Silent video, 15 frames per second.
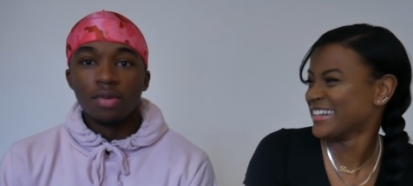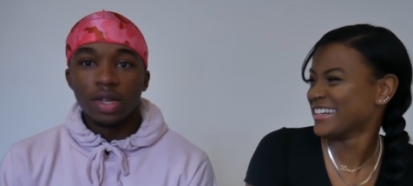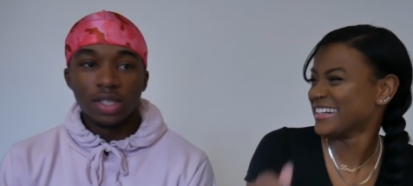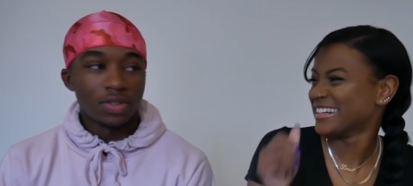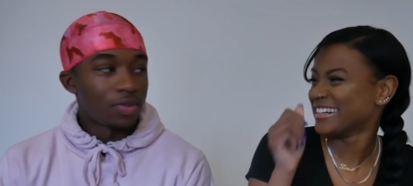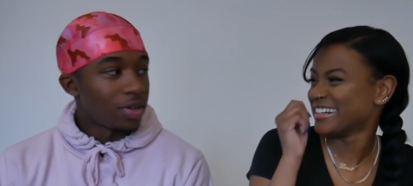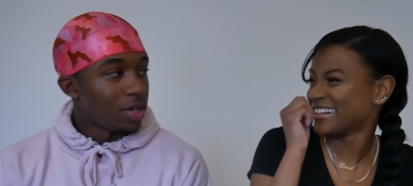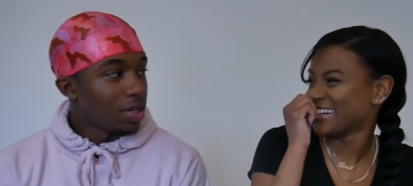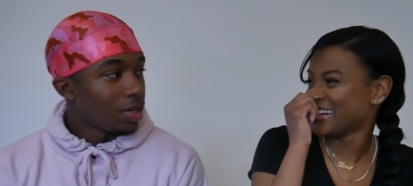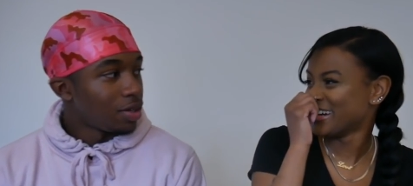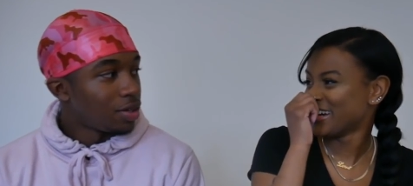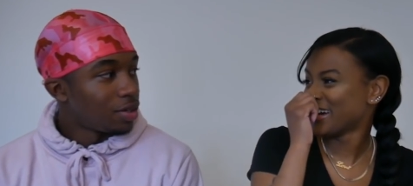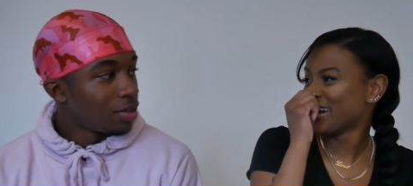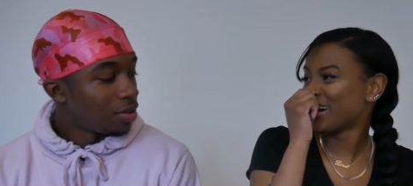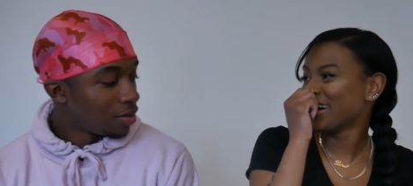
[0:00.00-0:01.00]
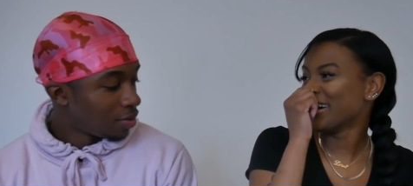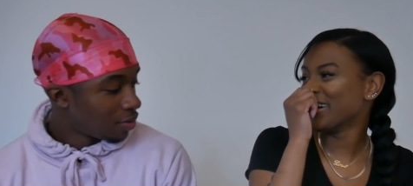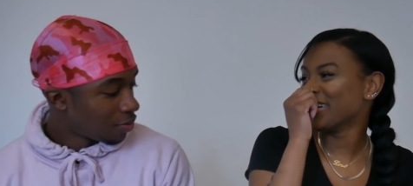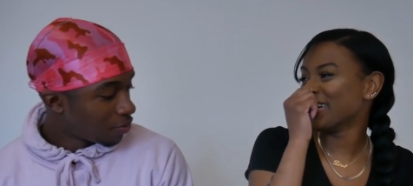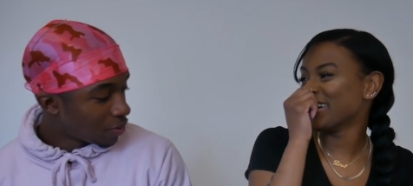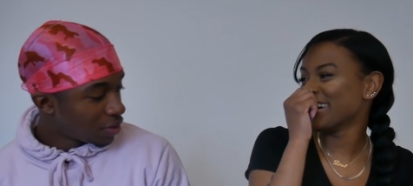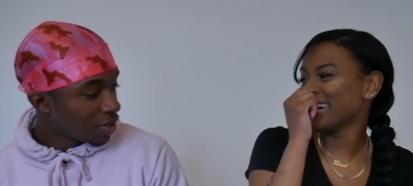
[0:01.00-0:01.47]
Speaker 1: that's funny.
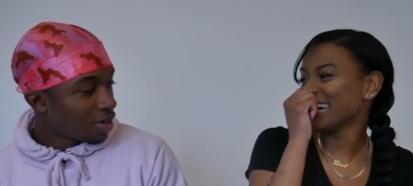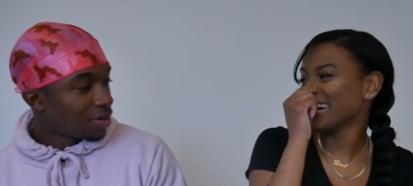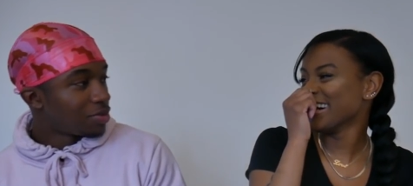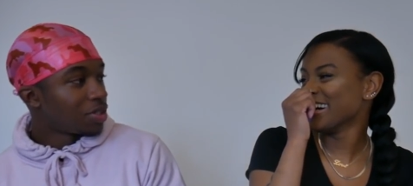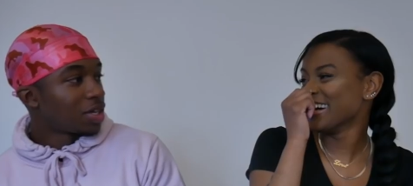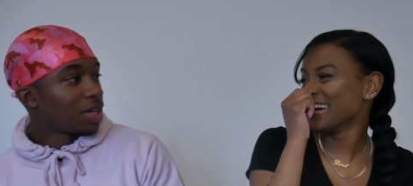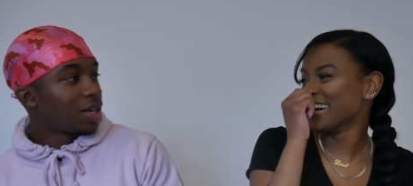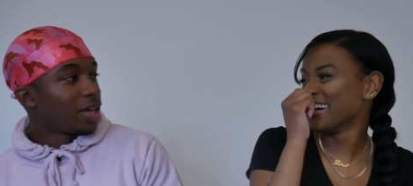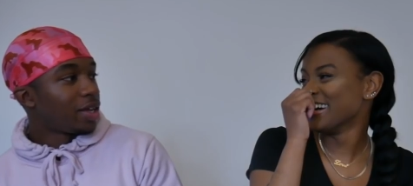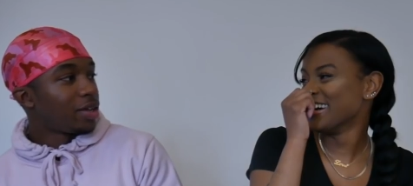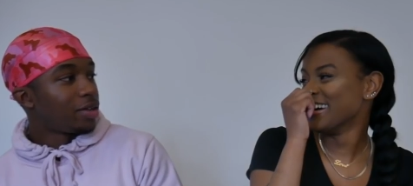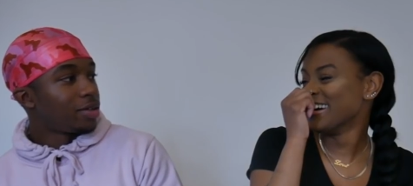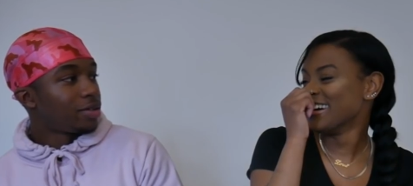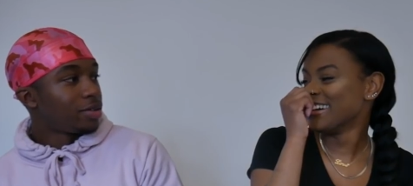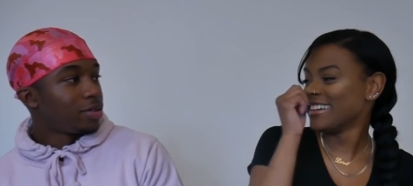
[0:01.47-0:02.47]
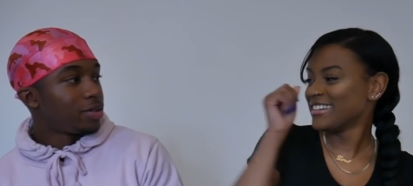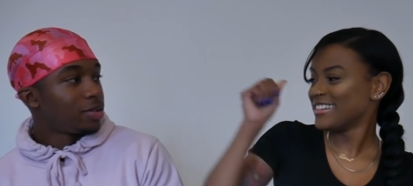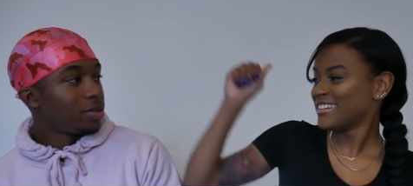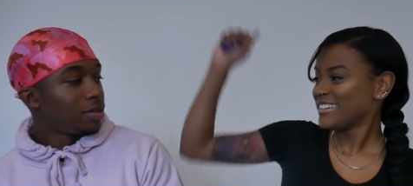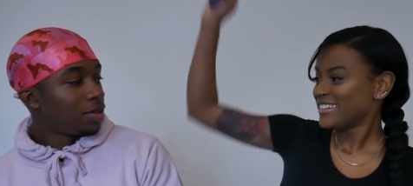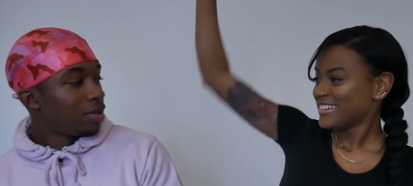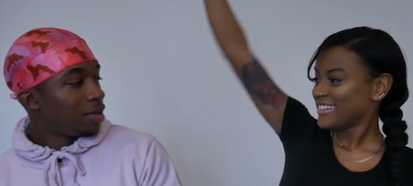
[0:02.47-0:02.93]
What's your arms looking like?
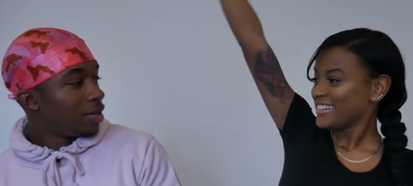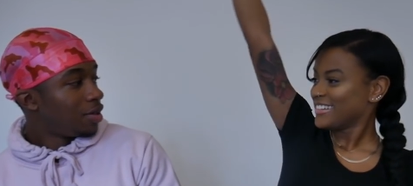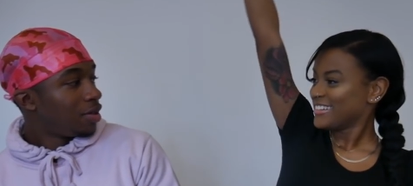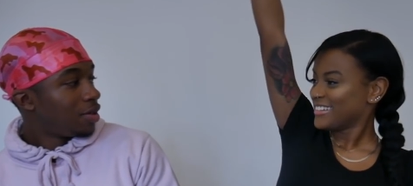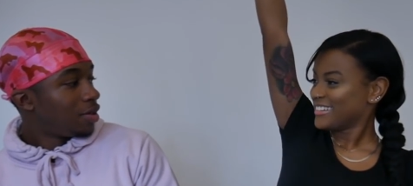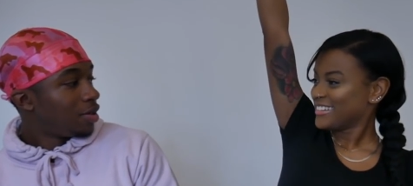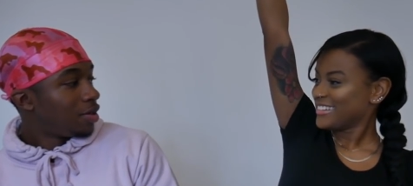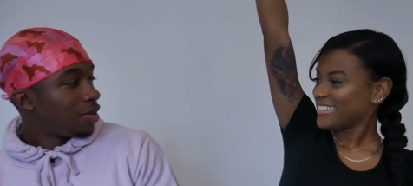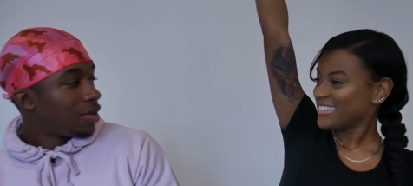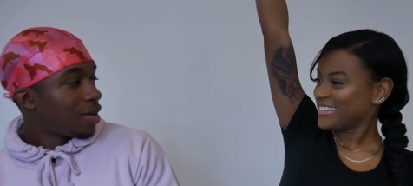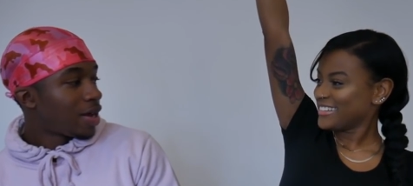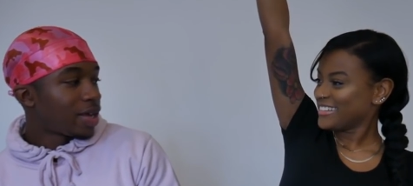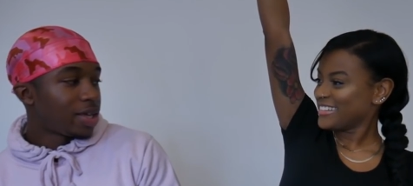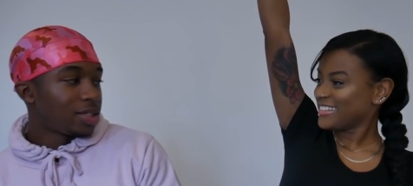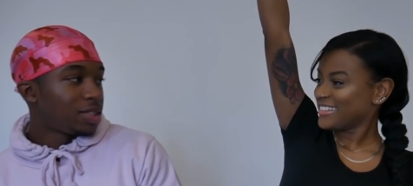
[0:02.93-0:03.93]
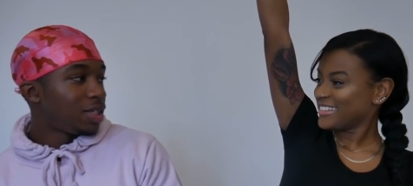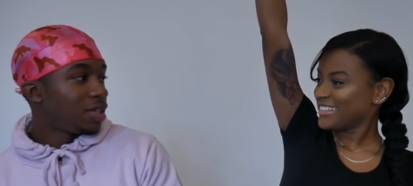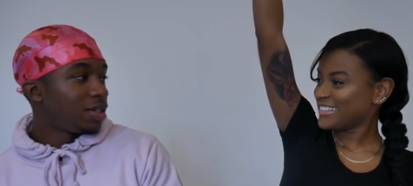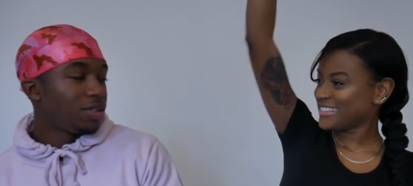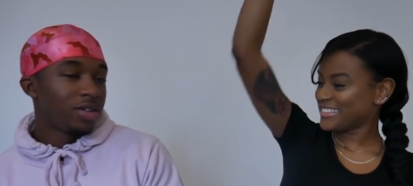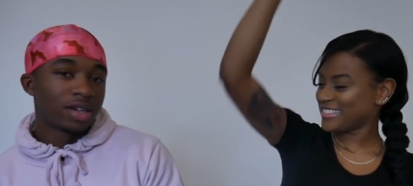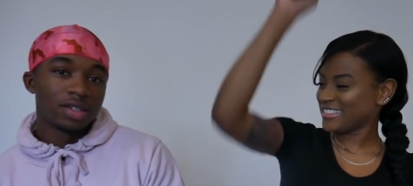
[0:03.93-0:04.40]
I can't
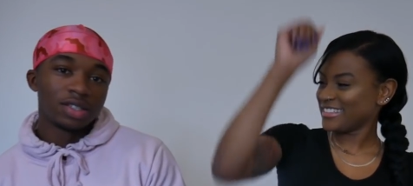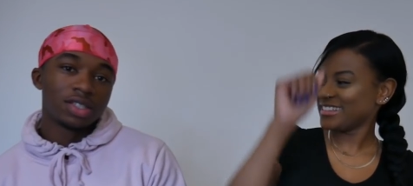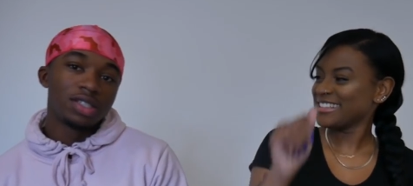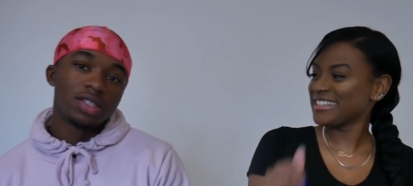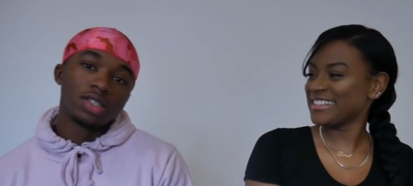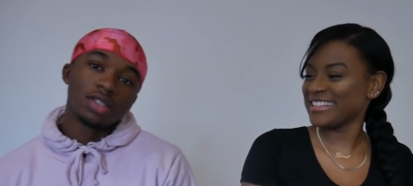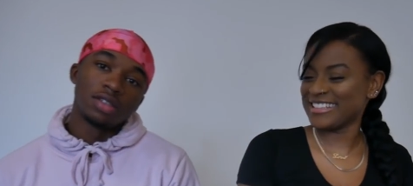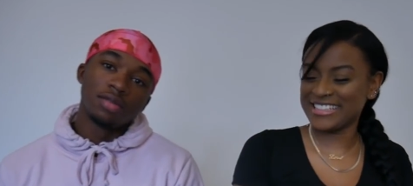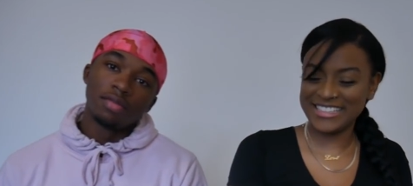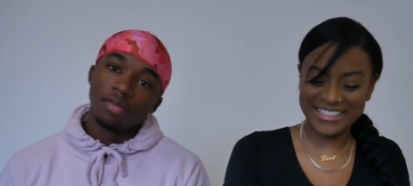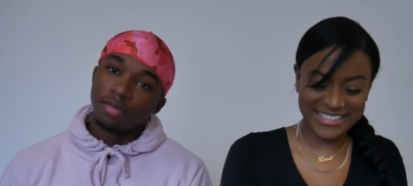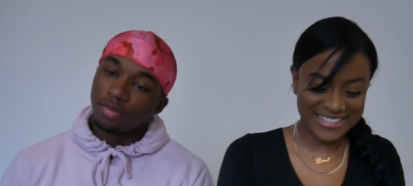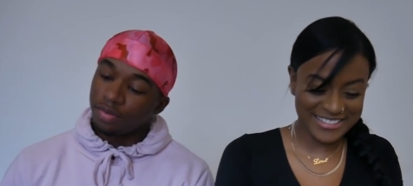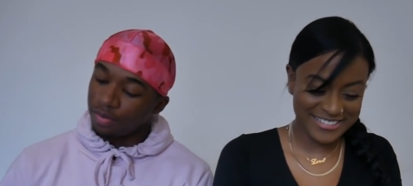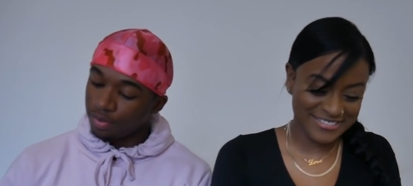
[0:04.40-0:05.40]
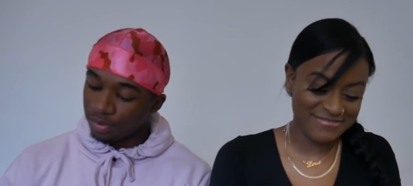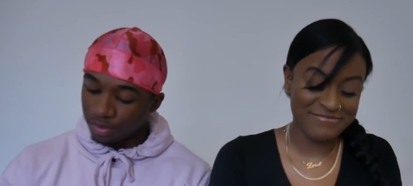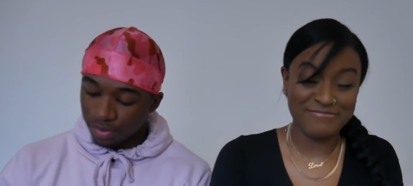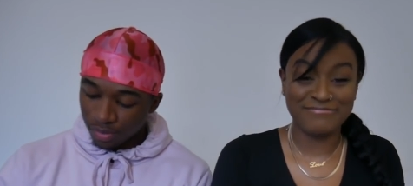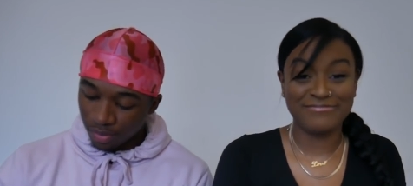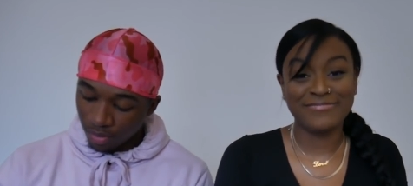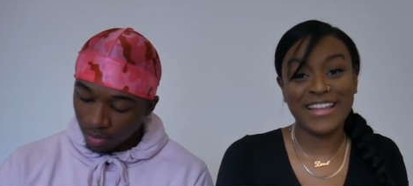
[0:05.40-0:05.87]
see now. You got on a t-shirt.
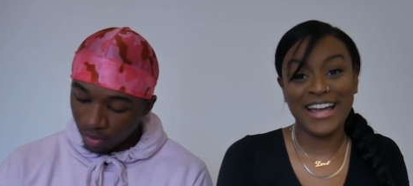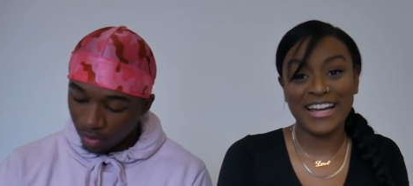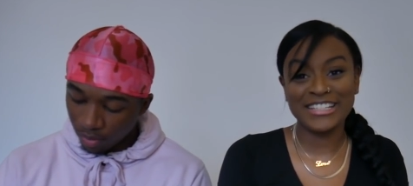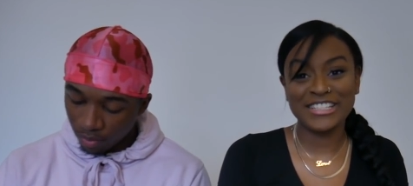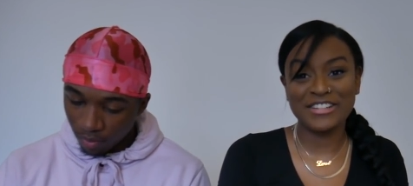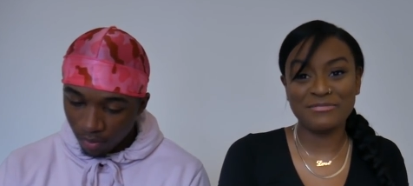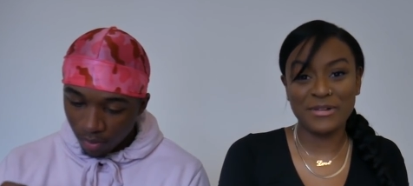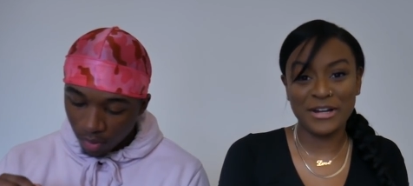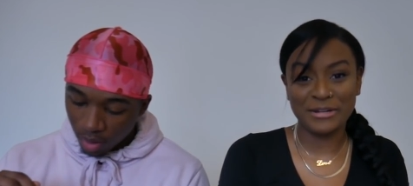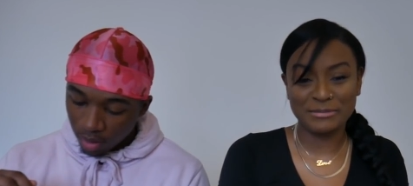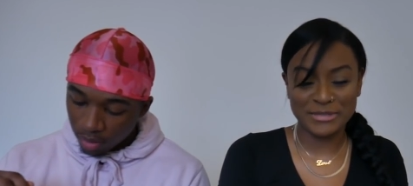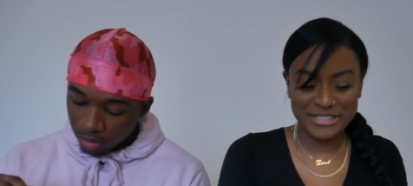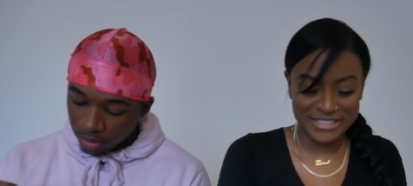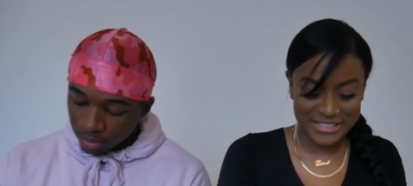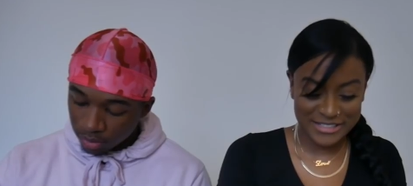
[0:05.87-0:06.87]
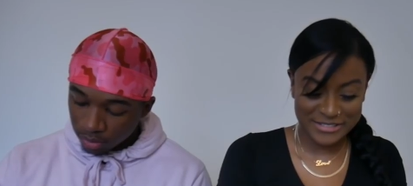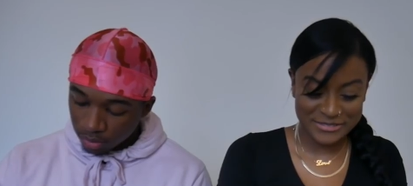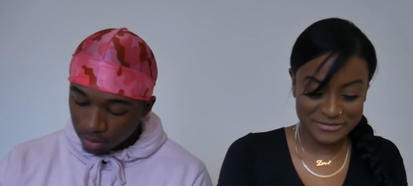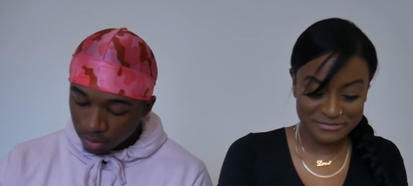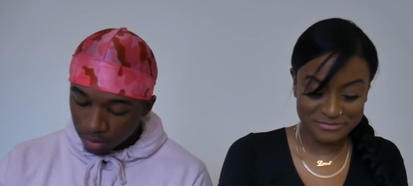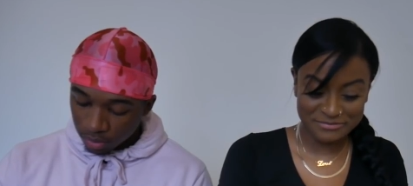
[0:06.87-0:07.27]
Speaker 2: I shave my armpits, so.